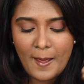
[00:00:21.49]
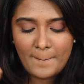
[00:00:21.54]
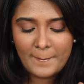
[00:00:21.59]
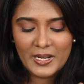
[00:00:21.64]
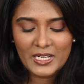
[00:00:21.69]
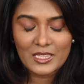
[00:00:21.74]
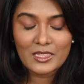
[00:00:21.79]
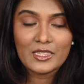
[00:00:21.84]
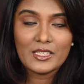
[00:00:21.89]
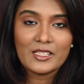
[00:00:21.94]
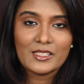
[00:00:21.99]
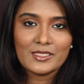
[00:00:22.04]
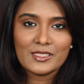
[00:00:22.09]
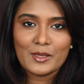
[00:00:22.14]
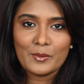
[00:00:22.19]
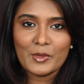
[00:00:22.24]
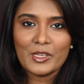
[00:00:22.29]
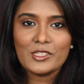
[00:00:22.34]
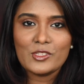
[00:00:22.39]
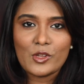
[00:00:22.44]
But this
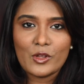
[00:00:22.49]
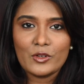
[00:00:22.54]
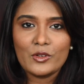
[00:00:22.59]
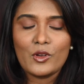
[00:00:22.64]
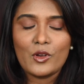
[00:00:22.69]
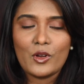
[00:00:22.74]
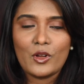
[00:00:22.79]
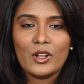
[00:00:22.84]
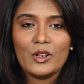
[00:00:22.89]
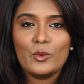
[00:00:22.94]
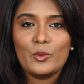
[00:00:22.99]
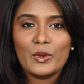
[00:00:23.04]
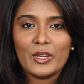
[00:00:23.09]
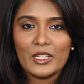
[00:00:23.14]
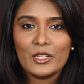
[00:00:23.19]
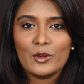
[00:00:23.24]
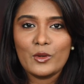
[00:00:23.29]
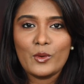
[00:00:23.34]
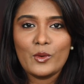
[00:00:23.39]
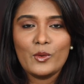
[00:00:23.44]
Amazon haul
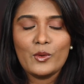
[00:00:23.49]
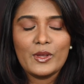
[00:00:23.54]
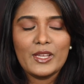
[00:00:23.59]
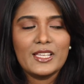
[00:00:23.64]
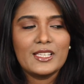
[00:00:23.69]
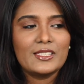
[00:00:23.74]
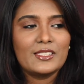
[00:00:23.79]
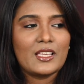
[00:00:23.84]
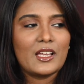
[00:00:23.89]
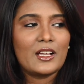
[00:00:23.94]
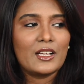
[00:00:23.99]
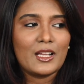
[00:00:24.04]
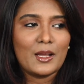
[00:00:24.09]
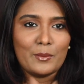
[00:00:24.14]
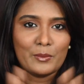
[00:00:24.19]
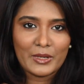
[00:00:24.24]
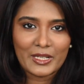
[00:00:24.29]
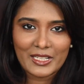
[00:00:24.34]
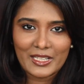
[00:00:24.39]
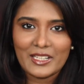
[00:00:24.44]
video is a
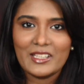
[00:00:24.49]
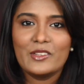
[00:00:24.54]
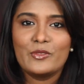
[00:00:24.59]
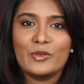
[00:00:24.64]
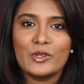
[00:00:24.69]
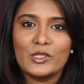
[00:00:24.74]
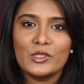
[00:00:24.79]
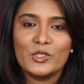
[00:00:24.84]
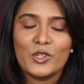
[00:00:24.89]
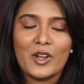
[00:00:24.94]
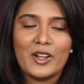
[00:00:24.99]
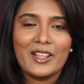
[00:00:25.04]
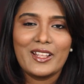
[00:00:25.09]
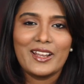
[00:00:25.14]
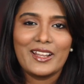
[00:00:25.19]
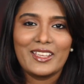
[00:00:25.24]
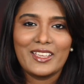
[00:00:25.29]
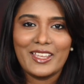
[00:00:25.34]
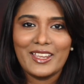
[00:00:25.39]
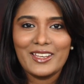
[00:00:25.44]
completely different
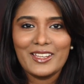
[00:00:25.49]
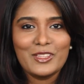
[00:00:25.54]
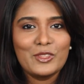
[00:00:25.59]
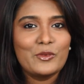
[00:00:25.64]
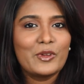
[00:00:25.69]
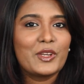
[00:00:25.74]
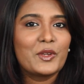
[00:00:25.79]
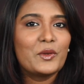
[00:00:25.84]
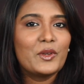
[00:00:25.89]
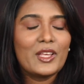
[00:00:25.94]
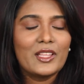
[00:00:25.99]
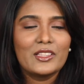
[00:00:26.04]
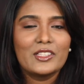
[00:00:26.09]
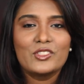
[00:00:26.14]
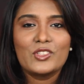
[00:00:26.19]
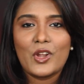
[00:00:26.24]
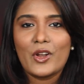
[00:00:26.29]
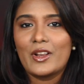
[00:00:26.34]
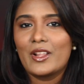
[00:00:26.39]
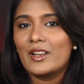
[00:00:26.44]
genre again. I haven't done
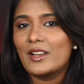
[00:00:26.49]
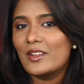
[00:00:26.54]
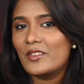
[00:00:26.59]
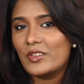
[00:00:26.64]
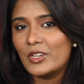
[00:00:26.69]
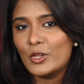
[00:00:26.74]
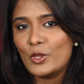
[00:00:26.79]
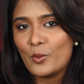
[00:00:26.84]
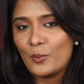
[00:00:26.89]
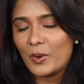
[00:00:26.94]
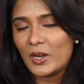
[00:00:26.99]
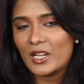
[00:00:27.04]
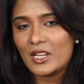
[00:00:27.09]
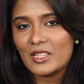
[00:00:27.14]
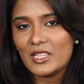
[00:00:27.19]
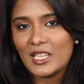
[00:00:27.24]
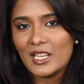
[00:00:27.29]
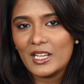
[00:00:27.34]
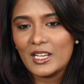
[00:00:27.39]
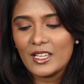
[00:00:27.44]
this genre
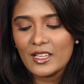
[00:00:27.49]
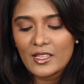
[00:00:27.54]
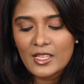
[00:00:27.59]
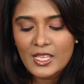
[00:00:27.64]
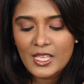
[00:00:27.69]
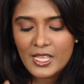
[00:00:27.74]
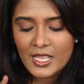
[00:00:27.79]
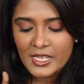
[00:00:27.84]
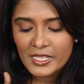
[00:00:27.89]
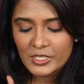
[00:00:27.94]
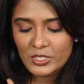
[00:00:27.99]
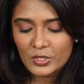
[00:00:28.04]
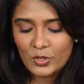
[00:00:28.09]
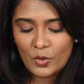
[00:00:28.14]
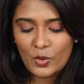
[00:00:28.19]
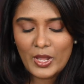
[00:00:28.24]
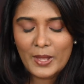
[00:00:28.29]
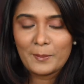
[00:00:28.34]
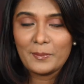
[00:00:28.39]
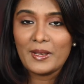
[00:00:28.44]
video.
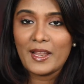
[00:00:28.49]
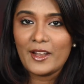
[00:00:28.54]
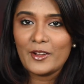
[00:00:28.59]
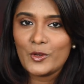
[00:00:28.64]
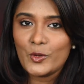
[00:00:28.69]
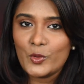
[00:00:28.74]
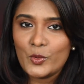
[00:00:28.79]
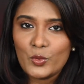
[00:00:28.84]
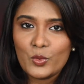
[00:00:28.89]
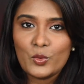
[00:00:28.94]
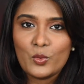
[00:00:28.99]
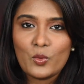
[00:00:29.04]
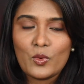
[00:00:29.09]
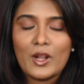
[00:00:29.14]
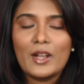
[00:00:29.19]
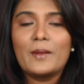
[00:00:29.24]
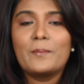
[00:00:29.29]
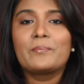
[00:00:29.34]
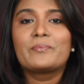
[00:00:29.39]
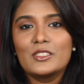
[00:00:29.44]
So I plan to do
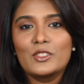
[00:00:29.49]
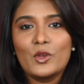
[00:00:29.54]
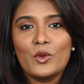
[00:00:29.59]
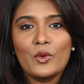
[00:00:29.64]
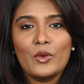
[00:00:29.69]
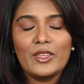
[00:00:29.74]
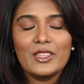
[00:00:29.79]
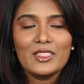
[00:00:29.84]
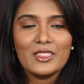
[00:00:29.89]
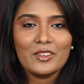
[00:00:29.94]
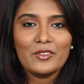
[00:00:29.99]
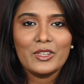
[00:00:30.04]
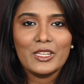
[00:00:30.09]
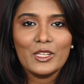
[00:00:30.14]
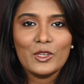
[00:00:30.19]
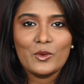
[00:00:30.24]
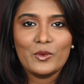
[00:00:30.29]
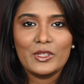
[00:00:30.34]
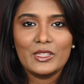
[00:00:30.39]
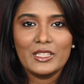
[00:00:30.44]
one. So in the
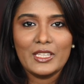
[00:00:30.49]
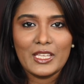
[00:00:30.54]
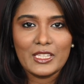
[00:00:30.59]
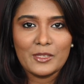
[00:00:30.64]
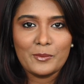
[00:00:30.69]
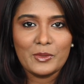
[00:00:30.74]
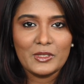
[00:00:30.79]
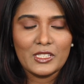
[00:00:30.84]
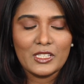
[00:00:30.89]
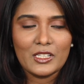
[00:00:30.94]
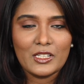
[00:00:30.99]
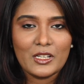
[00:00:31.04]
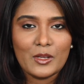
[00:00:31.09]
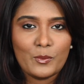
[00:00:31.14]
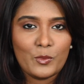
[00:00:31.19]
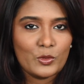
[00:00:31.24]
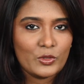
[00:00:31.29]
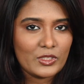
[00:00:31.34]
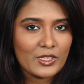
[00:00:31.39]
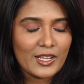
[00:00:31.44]
video,
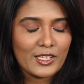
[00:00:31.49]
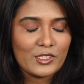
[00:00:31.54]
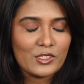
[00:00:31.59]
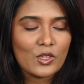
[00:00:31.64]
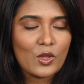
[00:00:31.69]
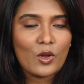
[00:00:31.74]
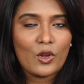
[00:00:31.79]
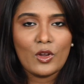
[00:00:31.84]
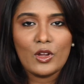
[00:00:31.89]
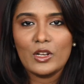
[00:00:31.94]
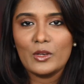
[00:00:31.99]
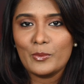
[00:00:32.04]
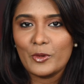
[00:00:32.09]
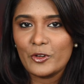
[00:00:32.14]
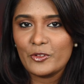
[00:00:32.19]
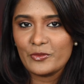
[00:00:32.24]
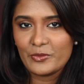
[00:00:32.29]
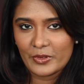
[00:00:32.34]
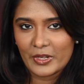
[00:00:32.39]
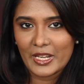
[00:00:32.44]
it's all
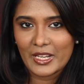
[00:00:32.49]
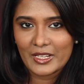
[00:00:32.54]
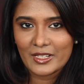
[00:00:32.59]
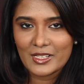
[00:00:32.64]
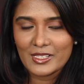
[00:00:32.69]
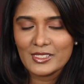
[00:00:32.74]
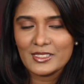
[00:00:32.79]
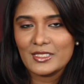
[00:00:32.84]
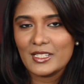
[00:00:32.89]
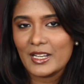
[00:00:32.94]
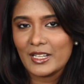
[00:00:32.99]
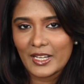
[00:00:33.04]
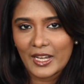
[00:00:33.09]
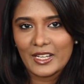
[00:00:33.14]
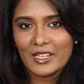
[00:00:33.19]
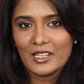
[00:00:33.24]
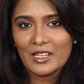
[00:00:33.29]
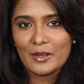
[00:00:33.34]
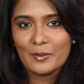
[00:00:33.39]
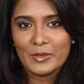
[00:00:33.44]
about fragrance. Na
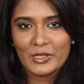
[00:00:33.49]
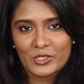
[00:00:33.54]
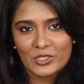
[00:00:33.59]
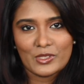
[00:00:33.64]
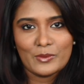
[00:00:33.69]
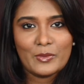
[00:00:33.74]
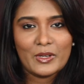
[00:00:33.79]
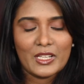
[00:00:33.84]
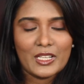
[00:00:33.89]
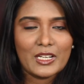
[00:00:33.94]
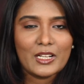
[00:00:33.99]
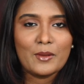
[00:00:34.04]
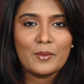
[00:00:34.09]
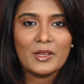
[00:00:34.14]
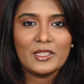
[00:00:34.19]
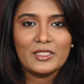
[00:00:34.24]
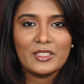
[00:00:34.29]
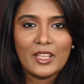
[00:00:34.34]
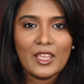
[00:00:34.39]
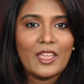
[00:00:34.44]
title la mention pannirukka
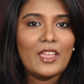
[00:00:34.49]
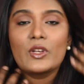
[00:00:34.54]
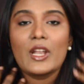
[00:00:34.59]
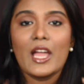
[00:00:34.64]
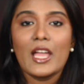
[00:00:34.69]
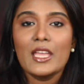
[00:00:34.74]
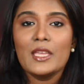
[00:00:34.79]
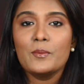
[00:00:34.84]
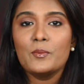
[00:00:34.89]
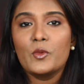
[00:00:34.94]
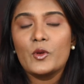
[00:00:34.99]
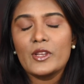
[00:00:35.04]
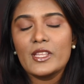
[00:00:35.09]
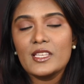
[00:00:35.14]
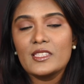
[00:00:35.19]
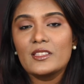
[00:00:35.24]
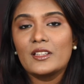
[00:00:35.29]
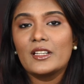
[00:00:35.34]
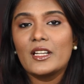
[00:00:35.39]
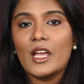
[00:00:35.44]
maadhiri na ipo
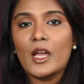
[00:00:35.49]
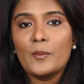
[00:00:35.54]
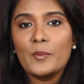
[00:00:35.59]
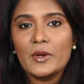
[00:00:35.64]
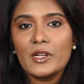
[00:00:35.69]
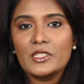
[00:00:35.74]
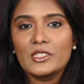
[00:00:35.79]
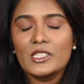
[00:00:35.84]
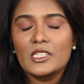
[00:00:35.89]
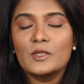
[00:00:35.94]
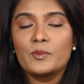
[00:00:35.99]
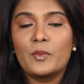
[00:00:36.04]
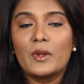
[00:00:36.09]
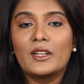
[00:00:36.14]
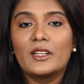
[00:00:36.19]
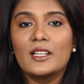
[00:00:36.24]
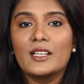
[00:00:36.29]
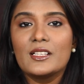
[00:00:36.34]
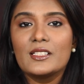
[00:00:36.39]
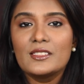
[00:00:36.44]
recent ah purchase
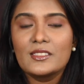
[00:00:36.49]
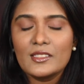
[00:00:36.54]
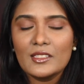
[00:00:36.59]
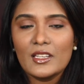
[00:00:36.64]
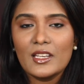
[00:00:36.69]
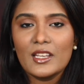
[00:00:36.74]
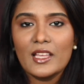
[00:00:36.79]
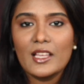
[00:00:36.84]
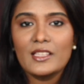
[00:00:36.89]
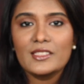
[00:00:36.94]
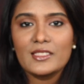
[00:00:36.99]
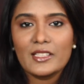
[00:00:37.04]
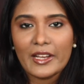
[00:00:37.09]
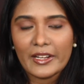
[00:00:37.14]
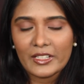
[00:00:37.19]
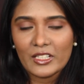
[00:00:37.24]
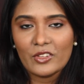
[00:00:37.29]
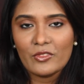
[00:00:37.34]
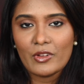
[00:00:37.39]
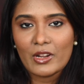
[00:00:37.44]
panna sila
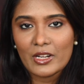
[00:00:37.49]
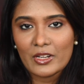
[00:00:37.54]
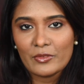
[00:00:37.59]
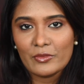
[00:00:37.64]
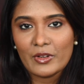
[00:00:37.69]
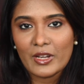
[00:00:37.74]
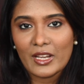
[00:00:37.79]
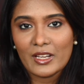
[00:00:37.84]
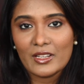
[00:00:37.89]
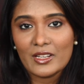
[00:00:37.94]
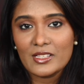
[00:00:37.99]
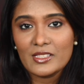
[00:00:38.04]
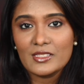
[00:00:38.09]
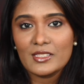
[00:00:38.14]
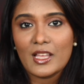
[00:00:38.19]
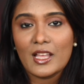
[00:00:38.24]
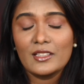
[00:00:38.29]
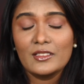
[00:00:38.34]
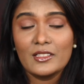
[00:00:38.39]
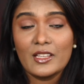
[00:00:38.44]
selective ana
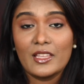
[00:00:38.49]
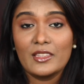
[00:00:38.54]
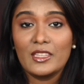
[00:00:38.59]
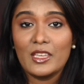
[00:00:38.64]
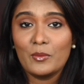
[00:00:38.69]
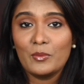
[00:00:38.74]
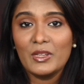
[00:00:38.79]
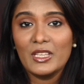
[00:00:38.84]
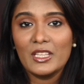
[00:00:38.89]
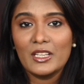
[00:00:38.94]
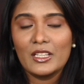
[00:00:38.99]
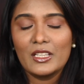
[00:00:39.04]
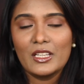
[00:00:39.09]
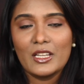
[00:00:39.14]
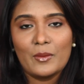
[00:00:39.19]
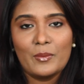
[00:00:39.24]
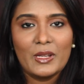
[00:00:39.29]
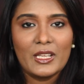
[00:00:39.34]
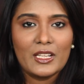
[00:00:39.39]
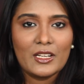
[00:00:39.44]
fragrance and adu eppadi
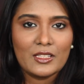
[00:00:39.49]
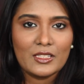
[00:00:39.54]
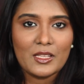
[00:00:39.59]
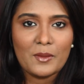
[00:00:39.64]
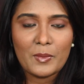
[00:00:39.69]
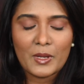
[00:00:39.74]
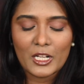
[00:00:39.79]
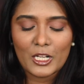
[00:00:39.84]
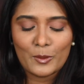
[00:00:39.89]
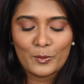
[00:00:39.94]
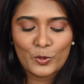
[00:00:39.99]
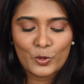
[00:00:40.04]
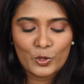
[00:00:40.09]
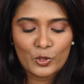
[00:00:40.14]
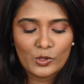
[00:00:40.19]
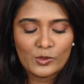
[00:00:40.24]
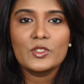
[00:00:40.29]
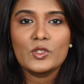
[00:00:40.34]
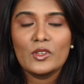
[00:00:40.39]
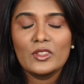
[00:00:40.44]
irukku abingiradha paaka
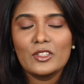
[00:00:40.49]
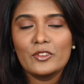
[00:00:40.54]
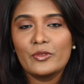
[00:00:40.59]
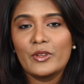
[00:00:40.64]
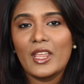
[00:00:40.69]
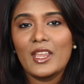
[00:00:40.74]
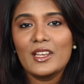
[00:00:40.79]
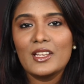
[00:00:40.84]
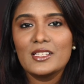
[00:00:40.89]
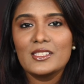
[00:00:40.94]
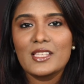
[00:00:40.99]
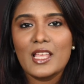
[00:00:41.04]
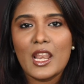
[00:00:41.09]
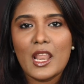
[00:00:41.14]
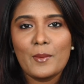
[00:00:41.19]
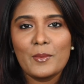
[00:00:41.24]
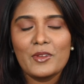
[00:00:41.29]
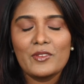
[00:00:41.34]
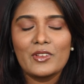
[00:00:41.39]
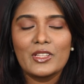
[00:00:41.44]
porom. So indha fragrance
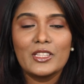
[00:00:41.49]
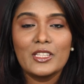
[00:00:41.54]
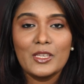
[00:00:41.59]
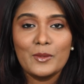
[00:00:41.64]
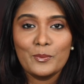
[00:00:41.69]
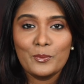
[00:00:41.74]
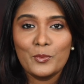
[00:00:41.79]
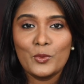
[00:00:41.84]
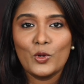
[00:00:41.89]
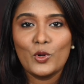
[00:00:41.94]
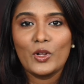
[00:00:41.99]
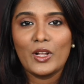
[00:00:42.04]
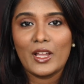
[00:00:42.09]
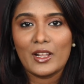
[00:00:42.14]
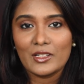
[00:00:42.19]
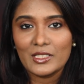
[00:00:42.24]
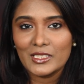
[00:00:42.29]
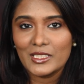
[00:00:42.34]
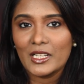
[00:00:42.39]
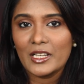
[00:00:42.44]
ellame vandu ipo
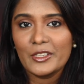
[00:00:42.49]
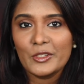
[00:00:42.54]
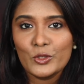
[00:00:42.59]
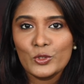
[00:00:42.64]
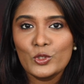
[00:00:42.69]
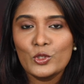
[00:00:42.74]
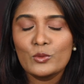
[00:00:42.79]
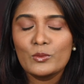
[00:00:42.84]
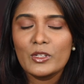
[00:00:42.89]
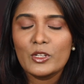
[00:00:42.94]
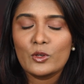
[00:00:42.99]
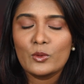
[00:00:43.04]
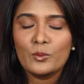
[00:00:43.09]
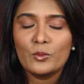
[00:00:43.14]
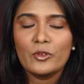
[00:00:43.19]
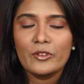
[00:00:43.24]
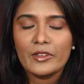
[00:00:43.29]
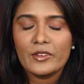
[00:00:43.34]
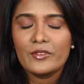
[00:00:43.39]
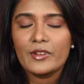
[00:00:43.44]
current ah YouTube la
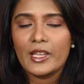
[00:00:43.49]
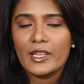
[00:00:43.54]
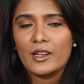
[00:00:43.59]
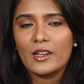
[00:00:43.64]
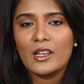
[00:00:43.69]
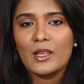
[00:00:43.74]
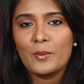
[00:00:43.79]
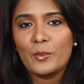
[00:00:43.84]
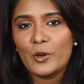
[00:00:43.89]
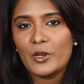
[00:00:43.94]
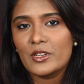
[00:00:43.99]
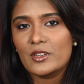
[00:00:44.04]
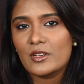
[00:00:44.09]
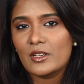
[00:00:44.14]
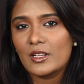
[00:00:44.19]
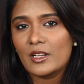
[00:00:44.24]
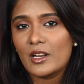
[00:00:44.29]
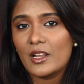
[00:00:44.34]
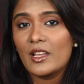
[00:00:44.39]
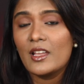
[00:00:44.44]
rombave viral ah poittu
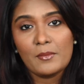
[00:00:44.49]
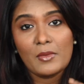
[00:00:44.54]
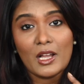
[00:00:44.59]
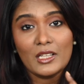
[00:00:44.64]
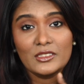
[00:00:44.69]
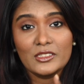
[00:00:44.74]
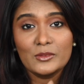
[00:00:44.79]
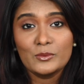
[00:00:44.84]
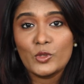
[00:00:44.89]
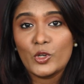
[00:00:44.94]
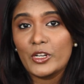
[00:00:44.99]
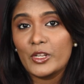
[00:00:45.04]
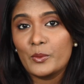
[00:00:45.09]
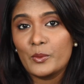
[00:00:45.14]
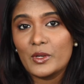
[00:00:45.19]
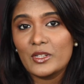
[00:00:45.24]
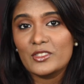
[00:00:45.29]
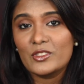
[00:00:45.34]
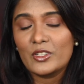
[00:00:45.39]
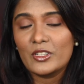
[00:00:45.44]
irukra Bath and Body
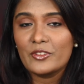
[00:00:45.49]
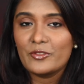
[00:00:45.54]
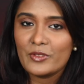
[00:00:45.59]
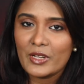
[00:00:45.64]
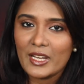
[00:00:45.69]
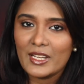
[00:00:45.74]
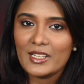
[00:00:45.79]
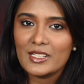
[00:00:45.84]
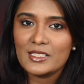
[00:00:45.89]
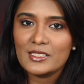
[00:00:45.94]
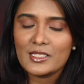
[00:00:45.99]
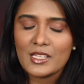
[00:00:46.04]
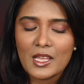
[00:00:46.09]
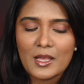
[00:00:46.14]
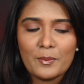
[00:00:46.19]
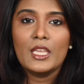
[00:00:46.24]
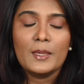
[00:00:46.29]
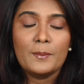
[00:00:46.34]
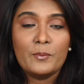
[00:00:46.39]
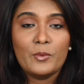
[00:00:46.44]
Works oda fragrance
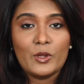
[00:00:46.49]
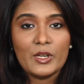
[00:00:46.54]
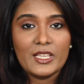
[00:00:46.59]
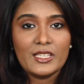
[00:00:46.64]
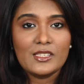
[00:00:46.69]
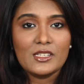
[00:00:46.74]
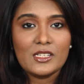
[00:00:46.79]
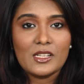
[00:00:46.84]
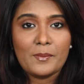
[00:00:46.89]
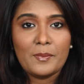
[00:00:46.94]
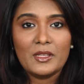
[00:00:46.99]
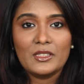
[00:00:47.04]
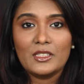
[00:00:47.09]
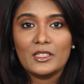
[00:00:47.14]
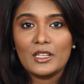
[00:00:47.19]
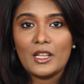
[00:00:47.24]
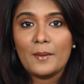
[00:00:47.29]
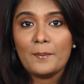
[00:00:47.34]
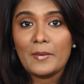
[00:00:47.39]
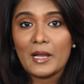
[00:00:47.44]
ah. Ipo recent ah
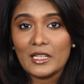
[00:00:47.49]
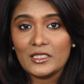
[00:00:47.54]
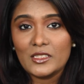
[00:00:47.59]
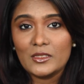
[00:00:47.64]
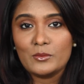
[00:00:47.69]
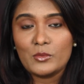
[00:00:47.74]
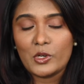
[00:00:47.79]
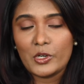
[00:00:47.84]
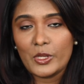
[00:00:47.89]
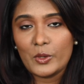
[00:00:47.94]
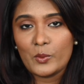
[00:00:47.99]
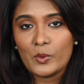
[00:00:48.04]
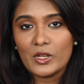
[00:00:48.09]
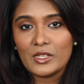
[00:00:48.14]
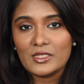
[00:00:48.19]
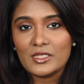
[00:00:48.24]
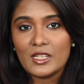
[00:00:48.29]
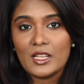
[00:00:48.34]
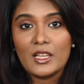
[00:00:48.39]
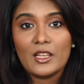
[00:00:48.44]
pathina Bath and Body
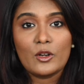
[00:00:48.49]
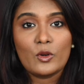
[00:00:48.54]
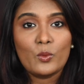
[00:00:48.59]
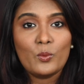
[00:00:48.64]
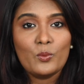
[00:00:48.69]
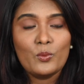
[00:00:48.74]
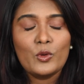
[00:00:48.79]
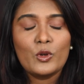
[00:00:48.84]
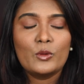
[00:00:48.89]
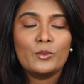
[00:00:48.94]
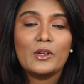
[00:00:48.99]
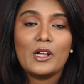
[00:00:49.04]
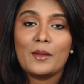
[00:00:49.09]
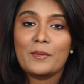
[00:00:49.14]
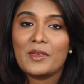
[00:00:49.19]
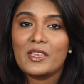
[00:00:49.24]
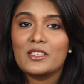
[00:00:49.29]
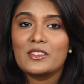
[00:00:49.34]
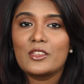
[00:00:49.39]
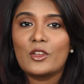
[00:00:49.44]
Works la romba
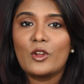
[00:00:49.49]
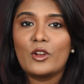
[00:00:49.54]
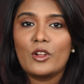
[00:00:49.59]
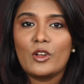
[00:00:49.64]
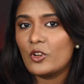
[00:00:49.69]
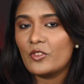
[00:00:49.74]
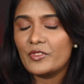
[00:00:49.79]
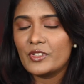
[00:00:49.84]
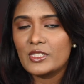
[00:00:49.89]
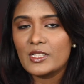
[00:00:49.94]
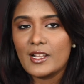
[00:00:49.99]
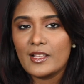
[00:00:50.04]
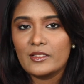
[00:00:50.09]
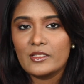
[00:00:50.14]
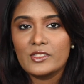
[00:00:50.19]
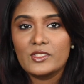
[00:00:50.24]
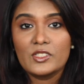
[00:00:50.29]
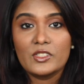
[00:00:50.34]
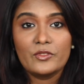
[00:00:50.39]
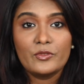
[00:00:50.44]
amazing ana offers la
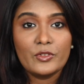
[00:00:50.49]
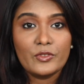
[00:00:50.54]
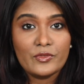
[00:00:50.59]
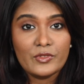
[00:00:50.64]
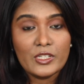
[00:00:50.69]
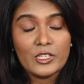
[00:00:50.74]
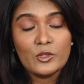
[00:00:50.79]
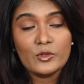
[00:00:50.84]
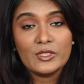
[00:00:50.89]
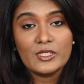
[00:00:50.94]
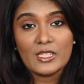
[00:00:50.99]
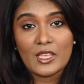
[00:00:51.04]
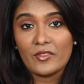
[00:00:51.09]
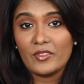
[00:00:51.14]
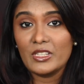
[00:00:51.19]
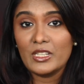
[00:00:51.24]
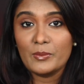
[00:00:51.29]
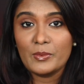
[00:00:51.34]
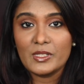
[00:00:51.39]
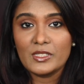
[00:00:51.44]
irundhuchu, 50 to
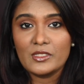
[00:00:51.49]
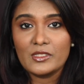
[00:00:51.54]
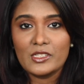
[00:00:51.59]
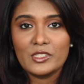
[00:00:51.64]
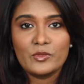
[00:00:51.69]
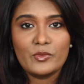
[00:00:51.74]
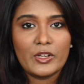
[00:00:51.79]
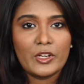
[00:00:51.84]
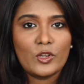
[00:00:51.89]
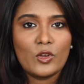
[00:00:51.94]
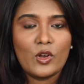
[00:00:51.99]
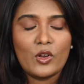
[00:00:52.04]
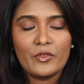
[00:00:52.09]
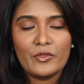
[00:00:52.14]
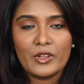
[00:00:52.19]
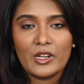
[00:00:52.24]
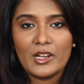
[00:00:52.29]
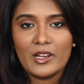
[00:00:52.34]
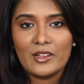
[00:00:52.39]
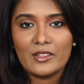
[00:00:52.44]
70% varaikum
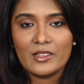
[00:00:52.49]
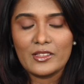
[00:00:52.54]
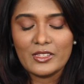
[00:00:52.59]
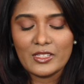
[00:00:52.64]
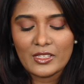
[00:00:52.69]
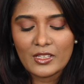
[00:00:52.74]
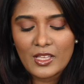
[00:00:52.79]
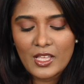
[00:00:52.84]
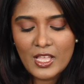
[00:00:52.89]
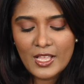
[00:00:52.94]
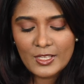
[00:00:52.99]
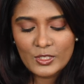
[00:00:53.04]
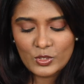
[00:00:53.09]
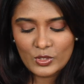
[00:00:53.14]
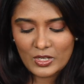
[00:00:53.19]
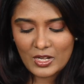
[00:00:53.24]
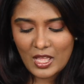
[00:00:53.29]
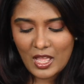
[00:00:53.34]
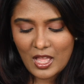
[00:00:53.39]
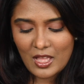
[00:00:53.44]
offer la irundhathu.
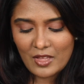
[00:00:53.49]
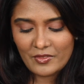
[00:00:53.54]
So na